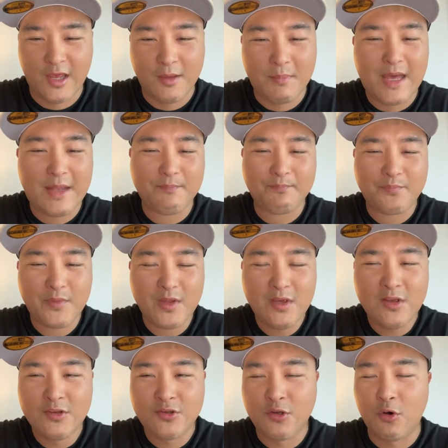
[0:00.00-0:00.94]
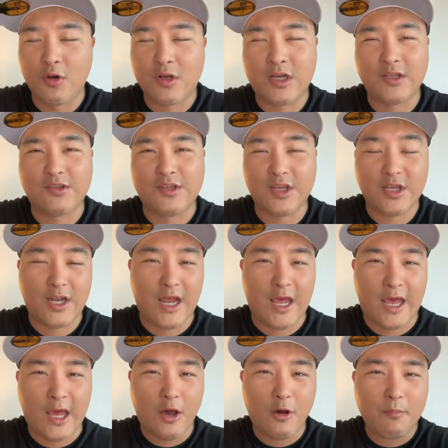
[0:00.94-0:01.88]
Amen. So continue
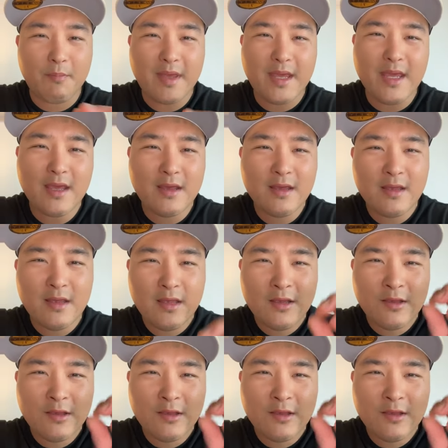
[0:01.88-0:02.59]
to help me